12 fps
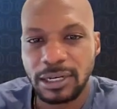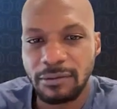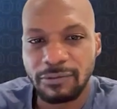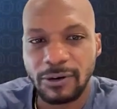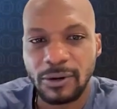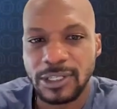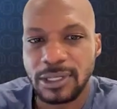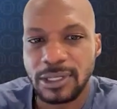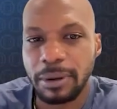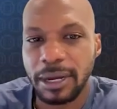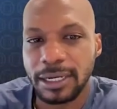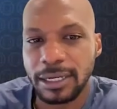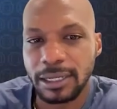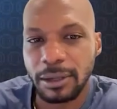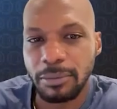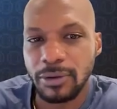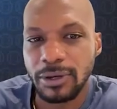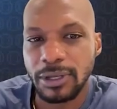the NumFocus and PyData
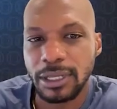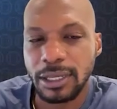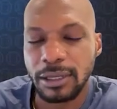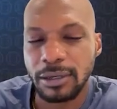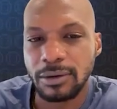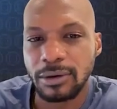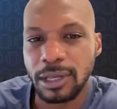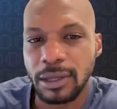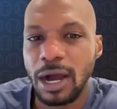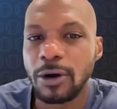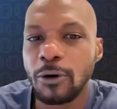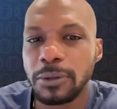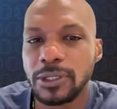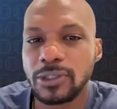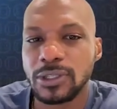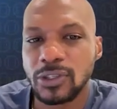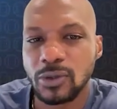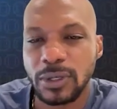community and why
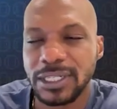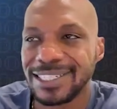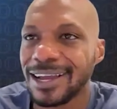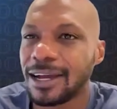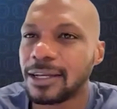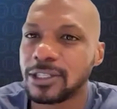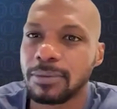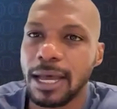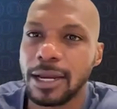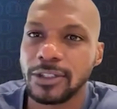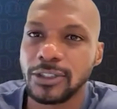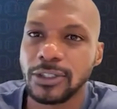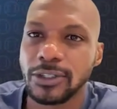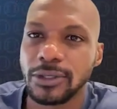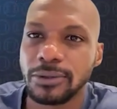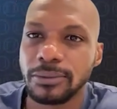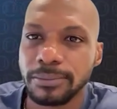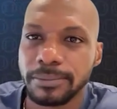open source science matters to
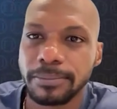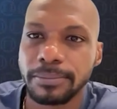you.